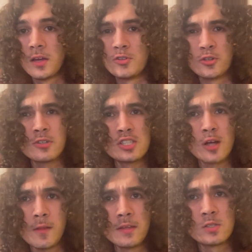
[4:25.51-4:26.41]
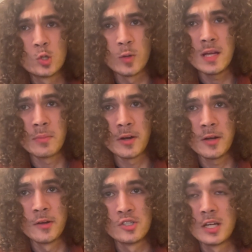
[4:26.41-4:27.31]
During Stalin's Great
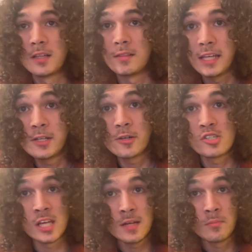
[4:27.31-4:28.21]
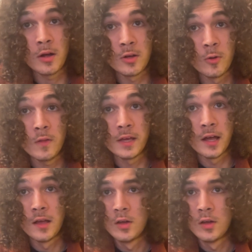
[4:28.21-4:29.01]
Purge, leaders in Mongolia